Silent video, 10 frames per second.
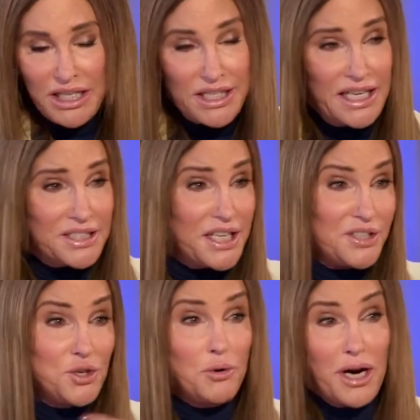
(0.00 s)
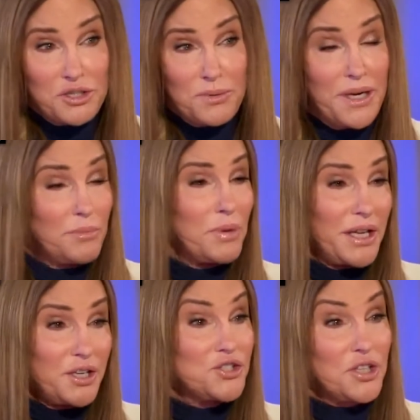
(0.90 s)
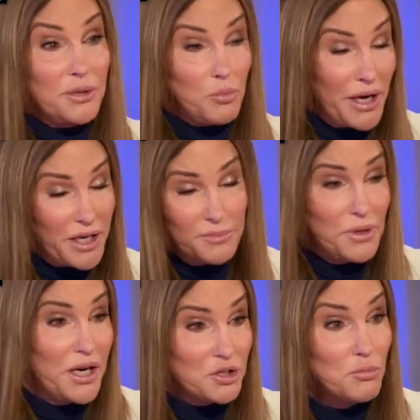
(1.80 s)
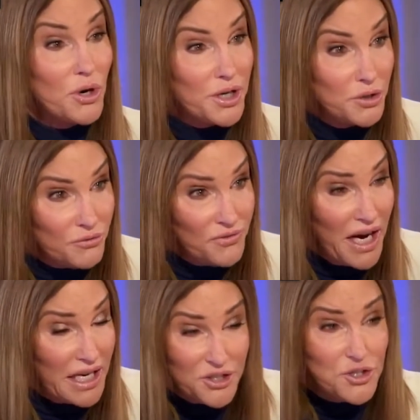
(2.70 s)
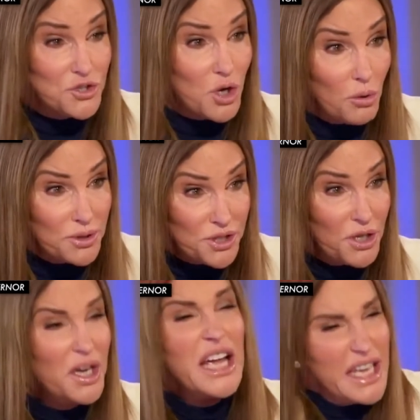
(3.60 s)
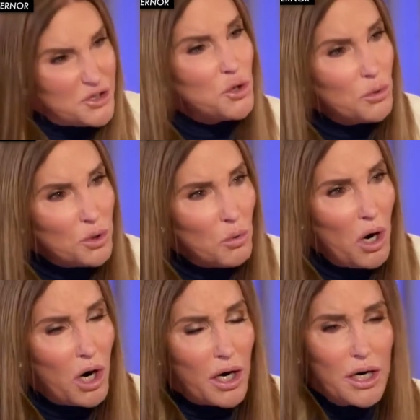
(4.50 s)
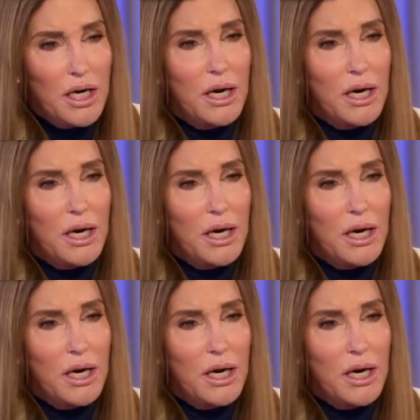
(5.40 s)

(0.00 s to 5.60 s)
You can't take two aspirin, get plenty of sleep, wake up the next morning, and you're fine. It's just always there. It's who you are.